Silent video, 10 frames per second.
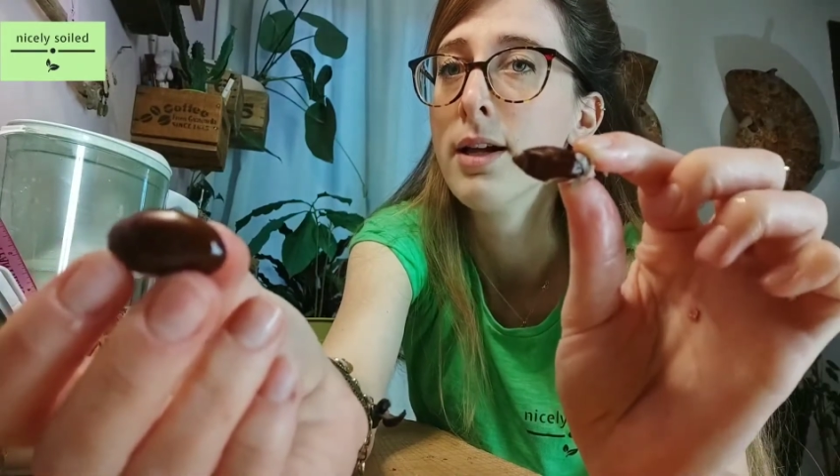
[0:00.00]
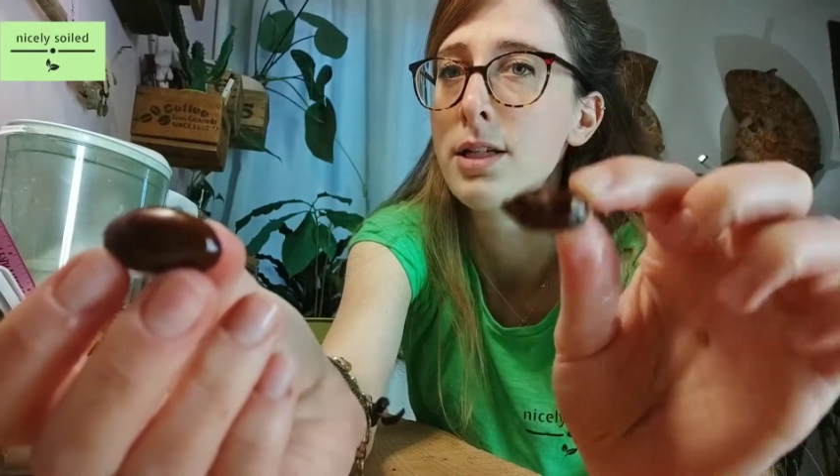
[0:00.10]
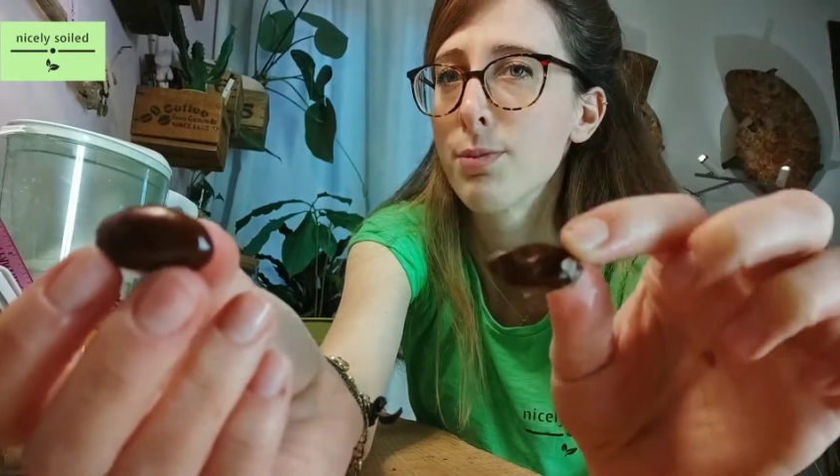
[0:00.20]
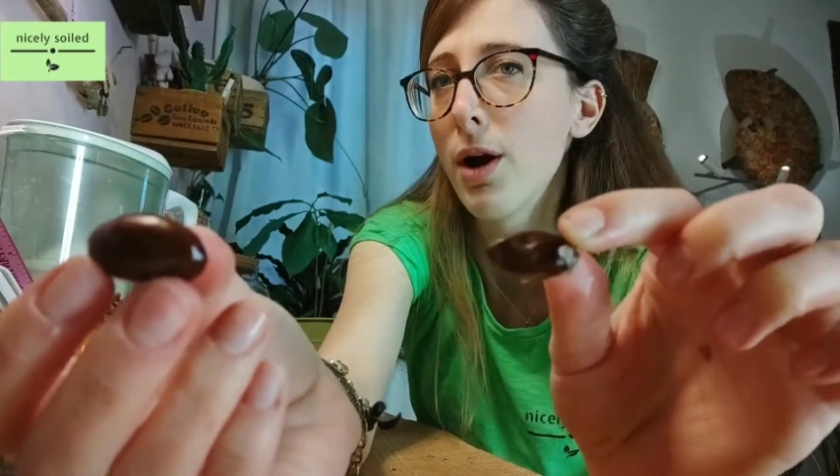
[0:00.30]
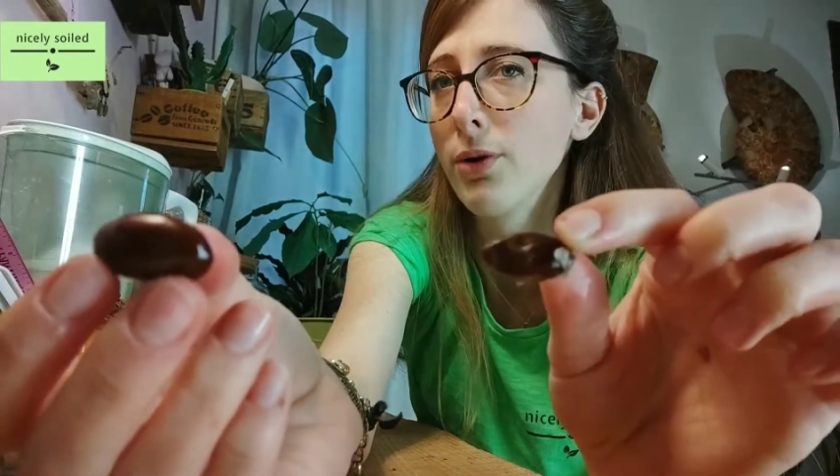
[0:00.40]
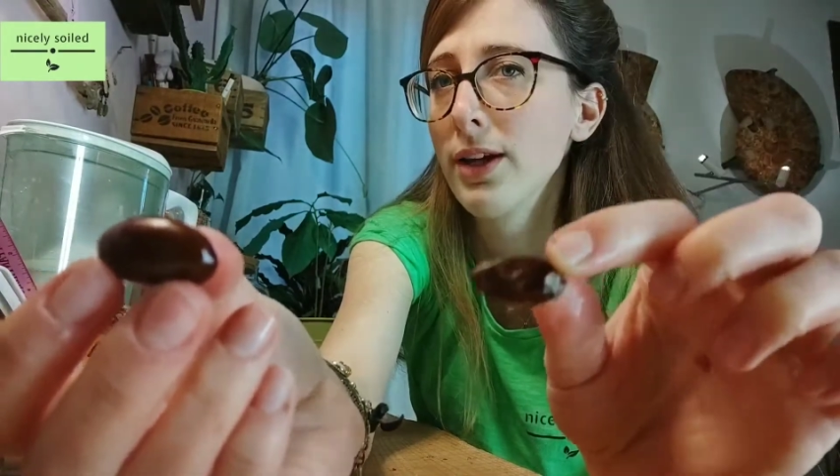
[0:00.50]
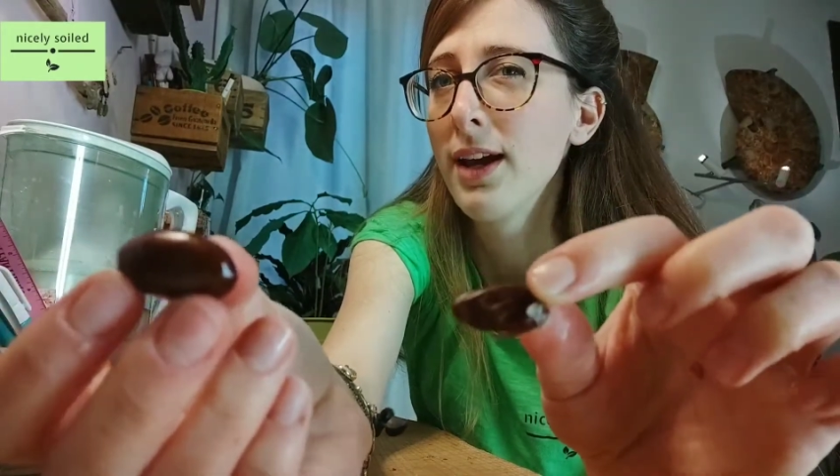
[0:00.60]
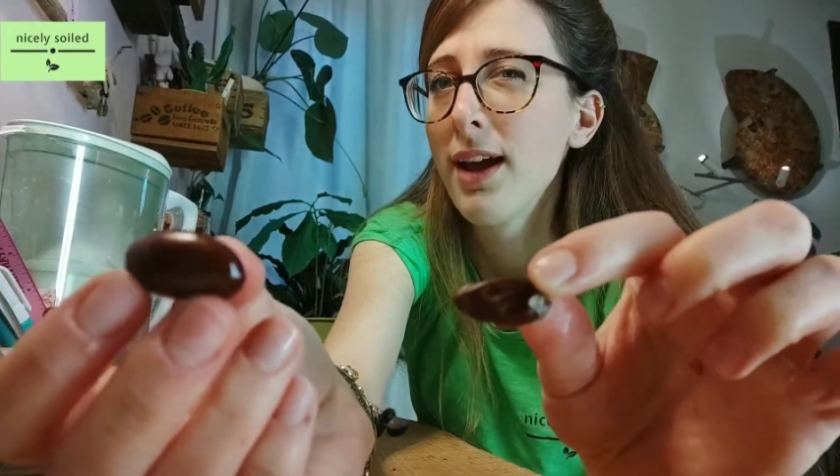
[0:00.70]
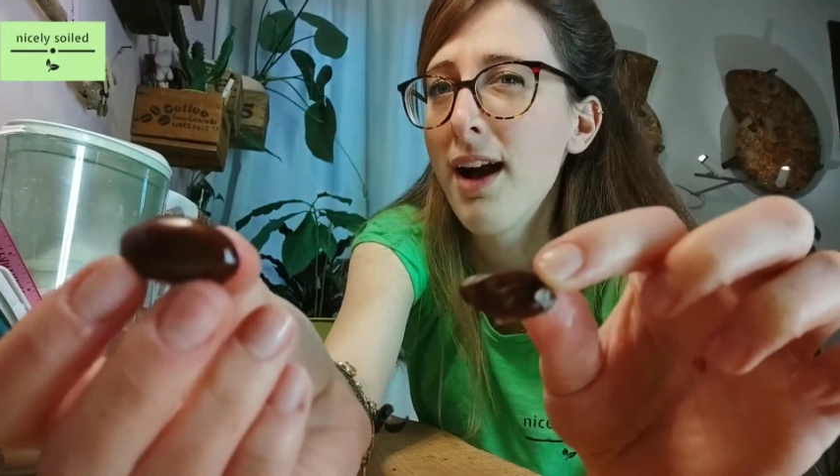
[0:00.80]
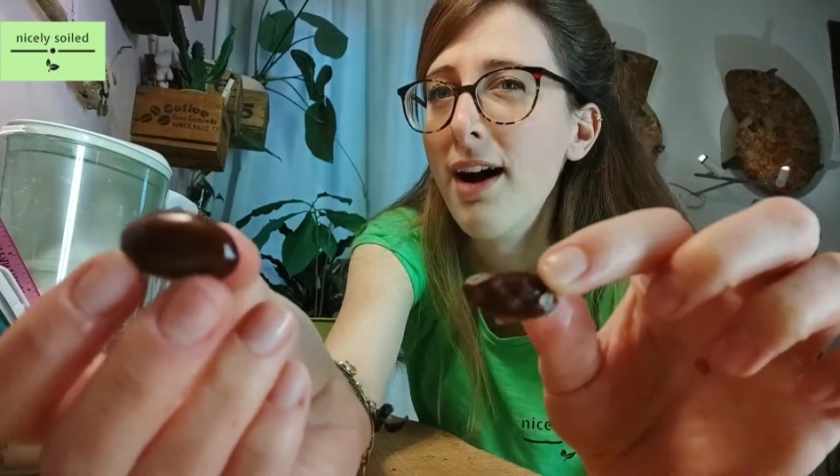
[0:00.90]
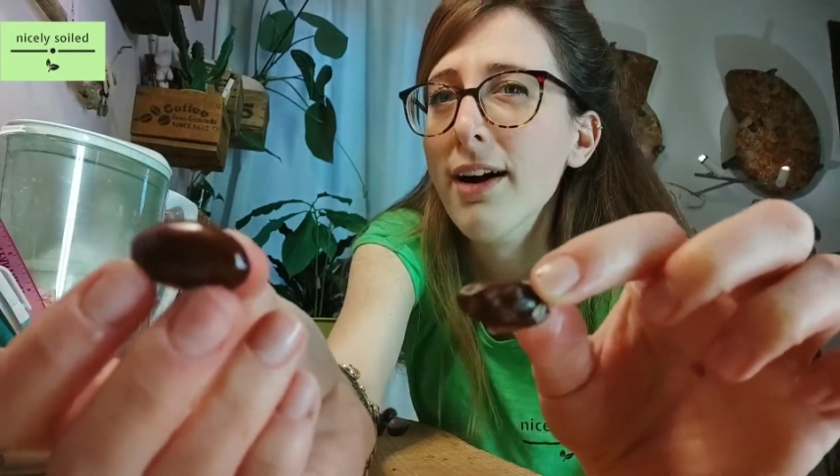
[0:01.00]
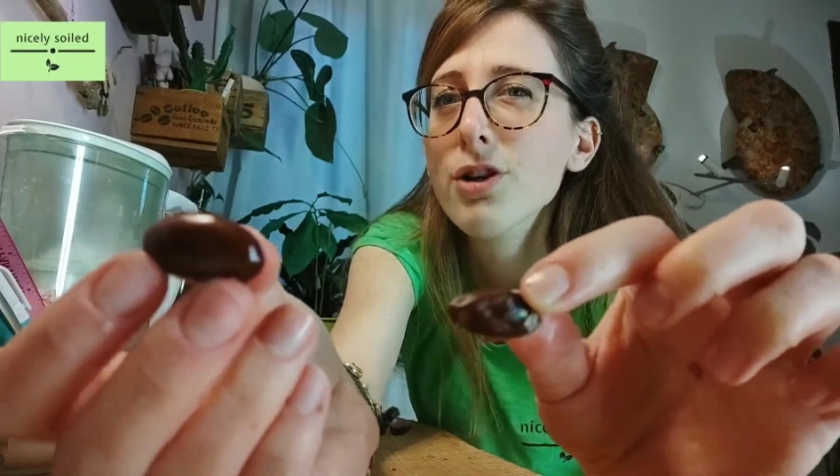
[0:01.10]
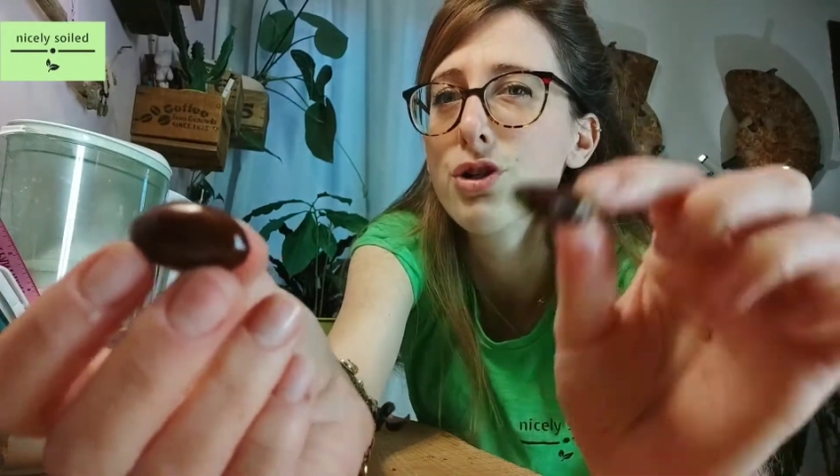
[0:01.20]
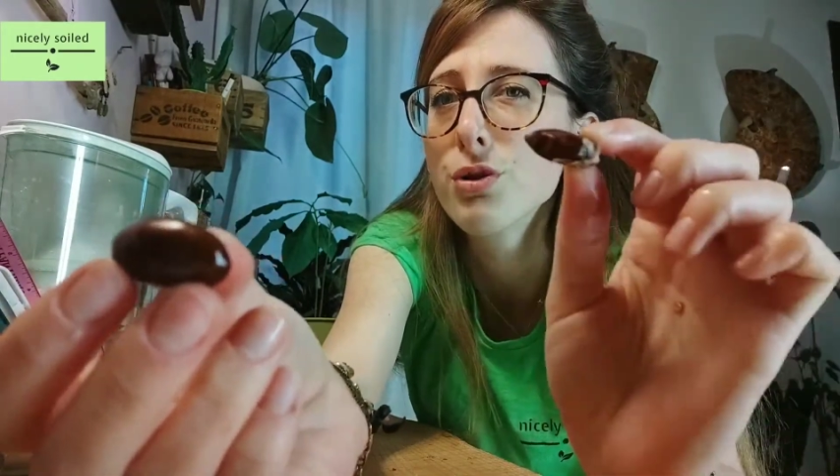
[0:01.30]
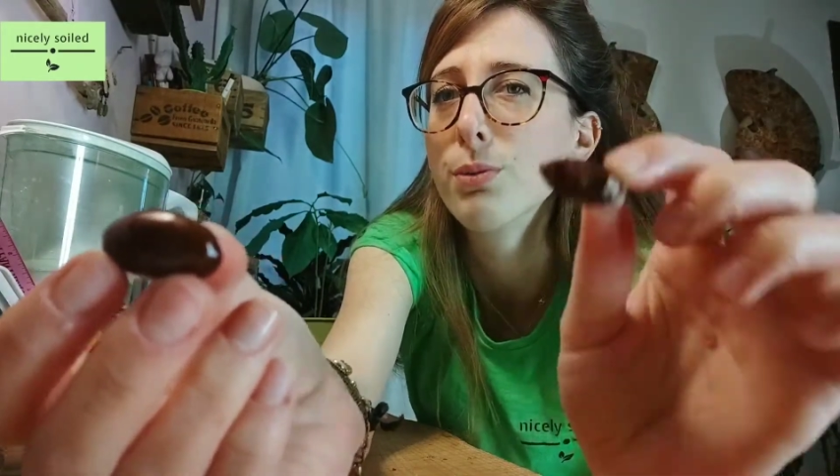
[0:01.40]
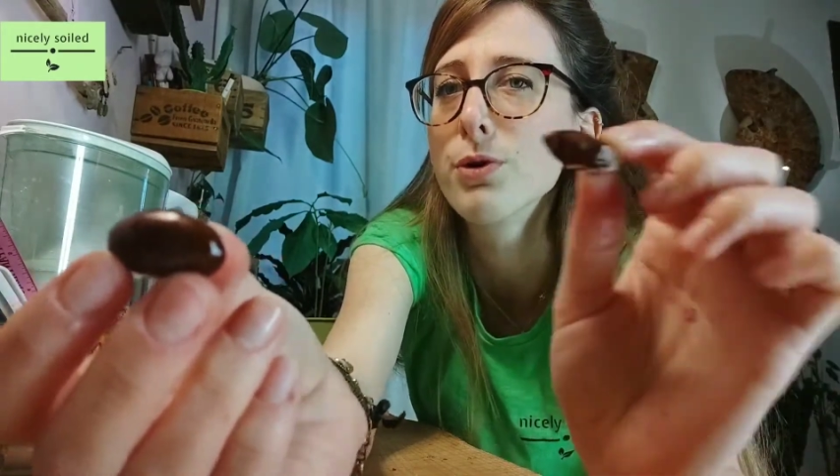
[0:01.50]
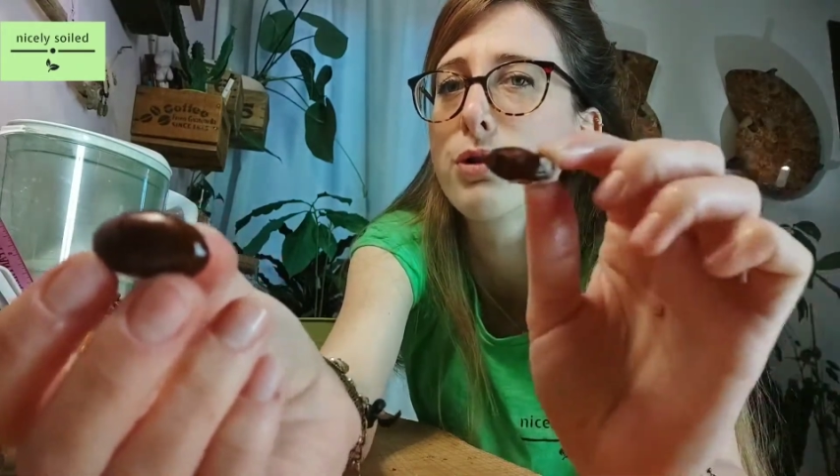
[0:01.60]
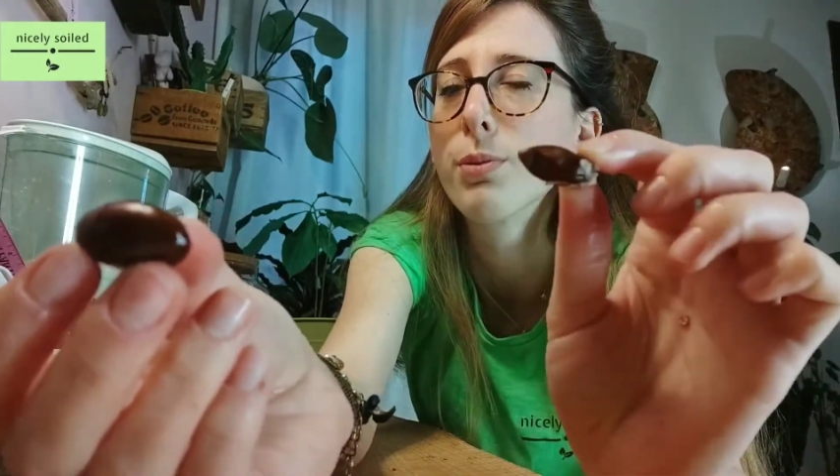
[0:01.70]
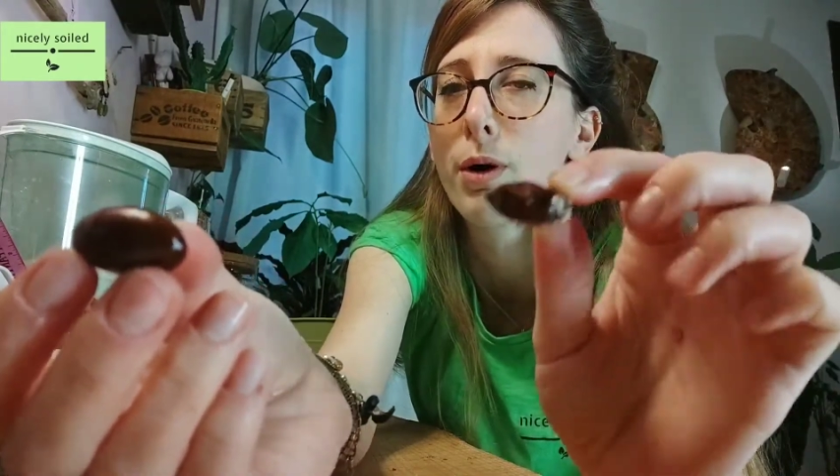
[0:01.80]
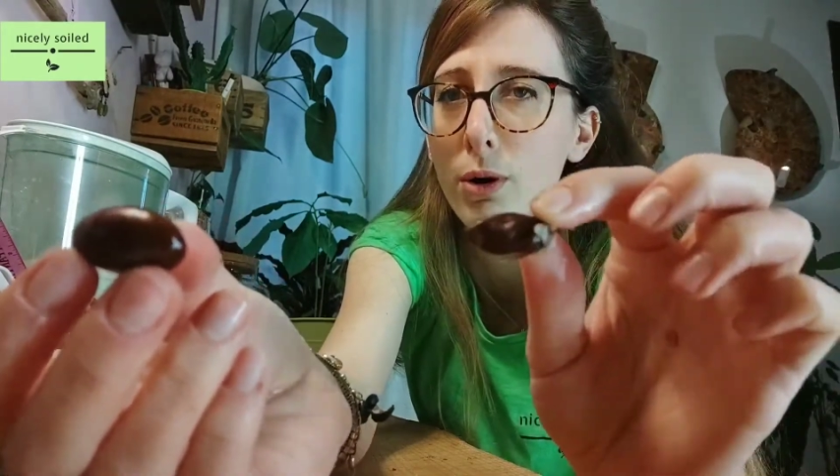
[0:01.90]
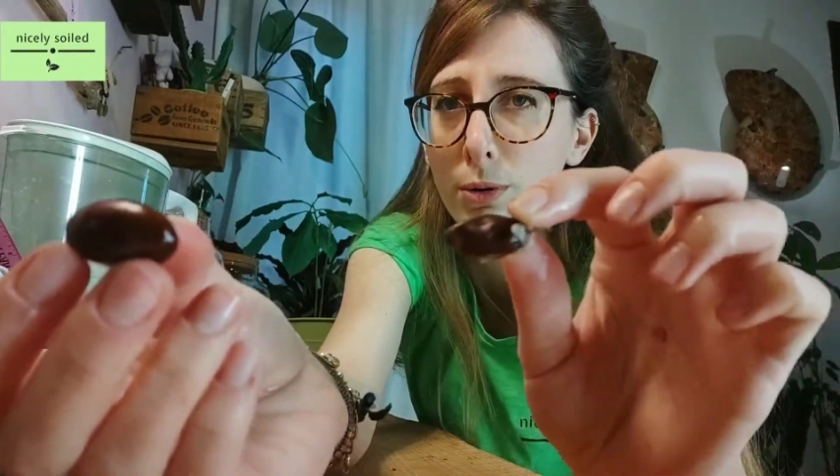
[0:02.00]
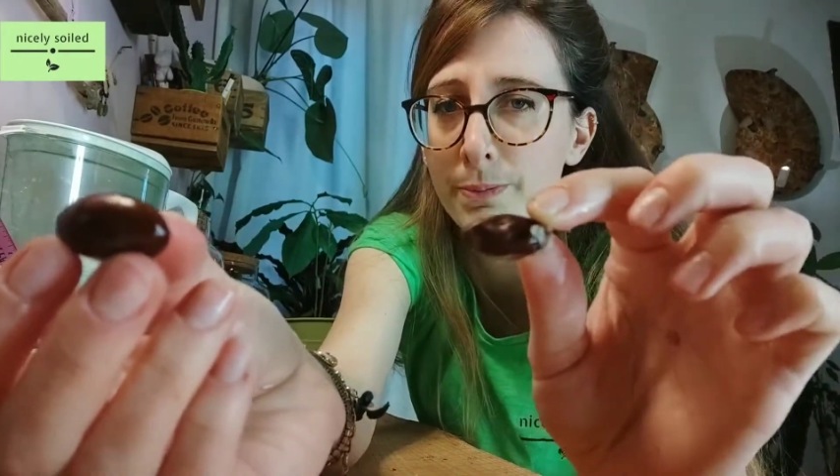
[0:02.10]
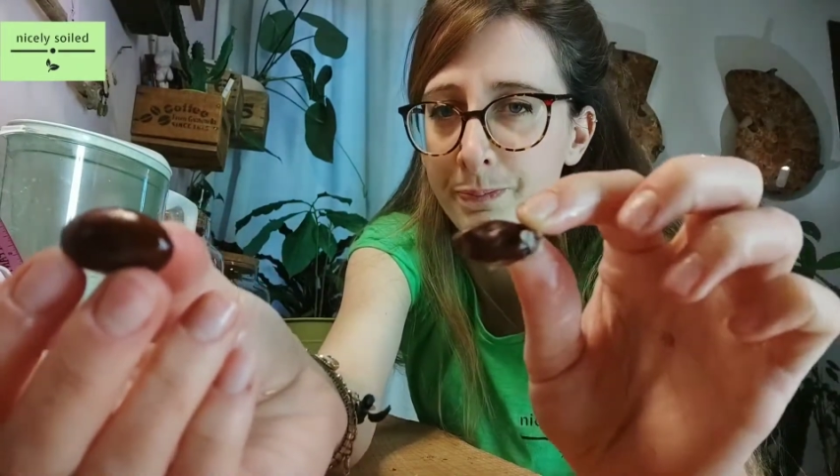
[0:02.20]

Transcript: sprouting are super low.